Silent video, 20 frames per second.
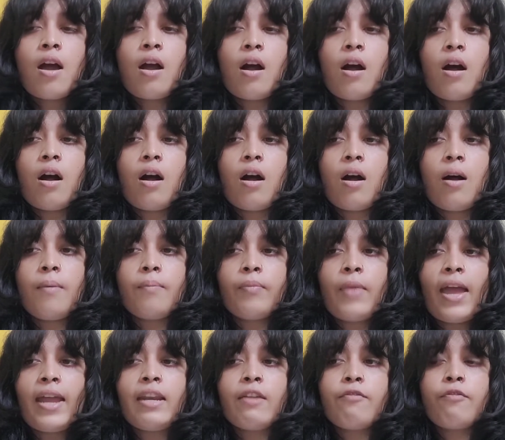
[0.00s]

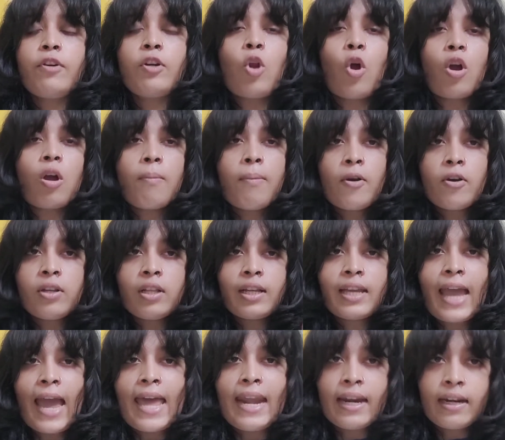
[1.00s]
And if we talk about the
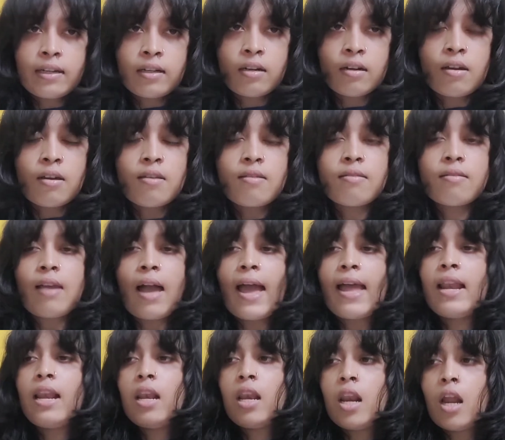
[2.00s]
characters,
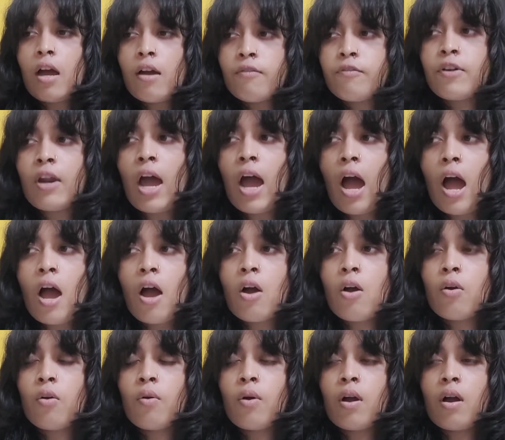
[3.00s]
I loved
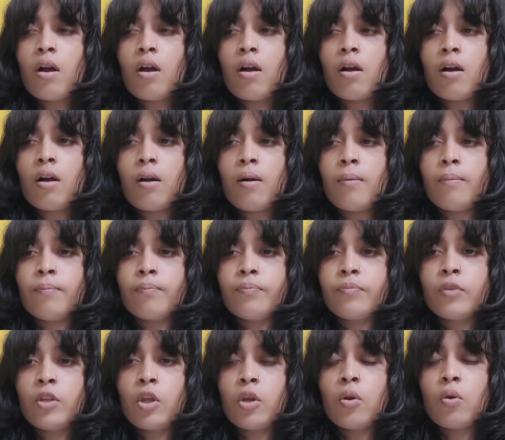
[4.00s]
how
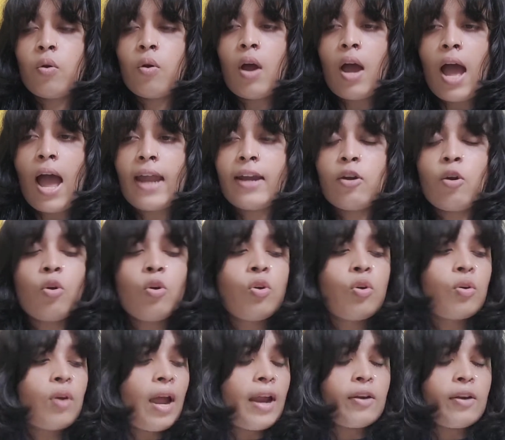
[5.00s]
you know, I
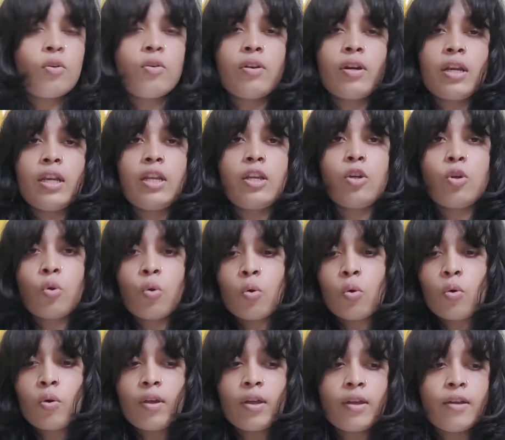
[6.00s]
don't really
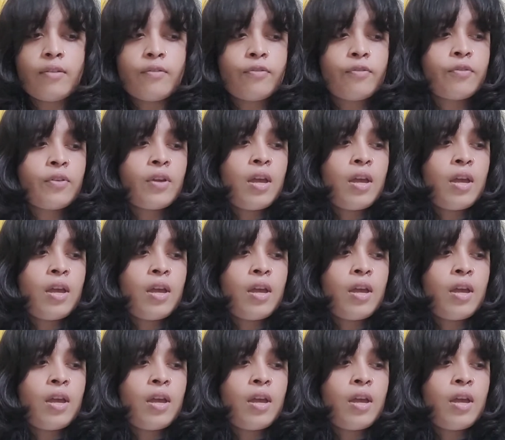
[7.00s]
know if,